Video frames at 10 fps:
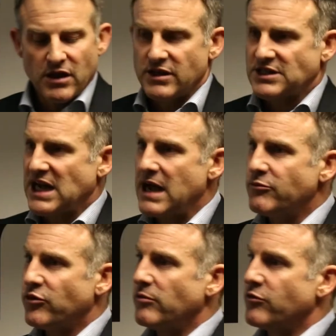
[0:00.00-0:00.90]
The time
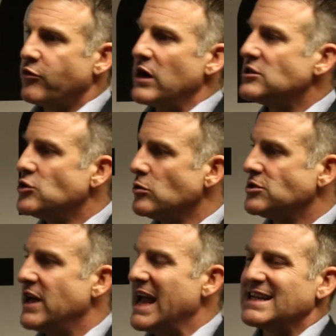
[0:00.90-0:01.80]
from front door
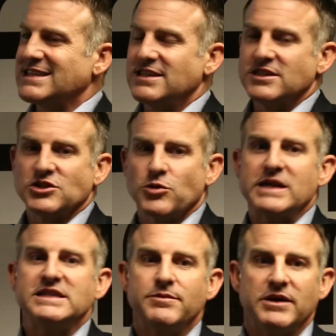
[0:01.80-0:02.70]
to exit is
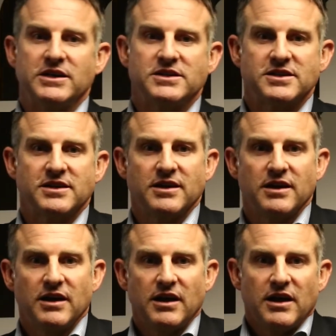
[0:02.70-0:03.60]
20 minutes.
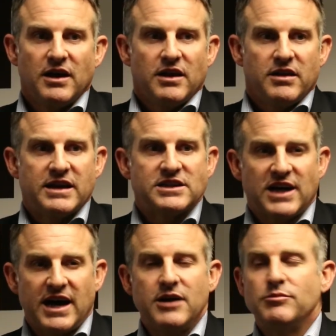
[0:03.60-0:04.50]
The
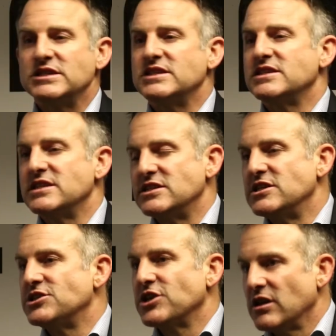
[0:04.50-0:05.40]
entire business is
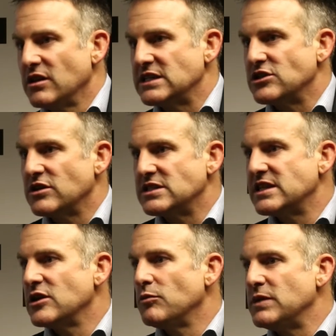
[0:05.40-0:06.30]
digital. There's not a
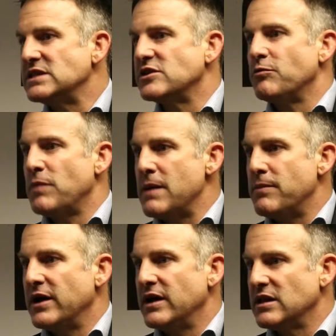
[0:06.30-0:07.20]
single piece of
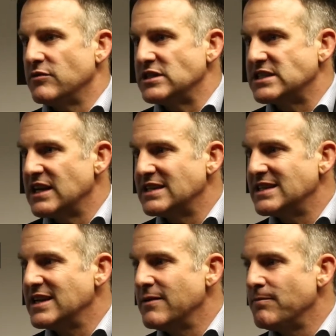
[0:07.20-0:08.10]
paper in the
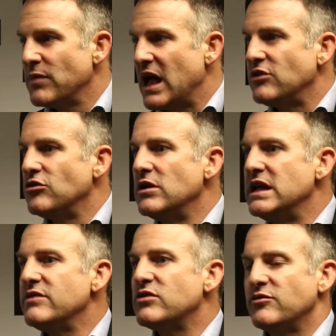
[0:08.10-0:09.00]
facility, and you
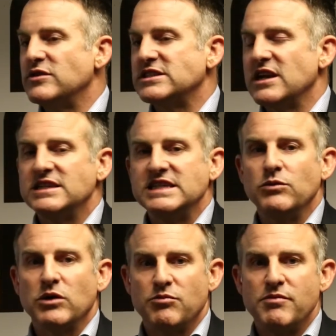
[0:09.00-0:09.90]
leave the facility
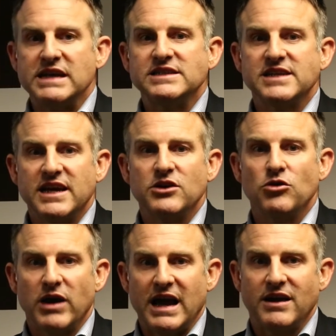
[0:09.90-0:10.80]
with meds in
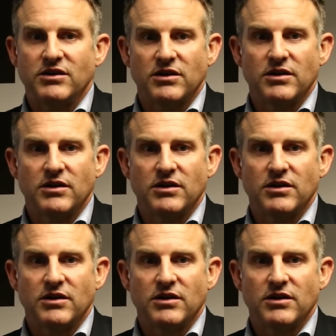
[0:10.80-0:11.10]
your hand,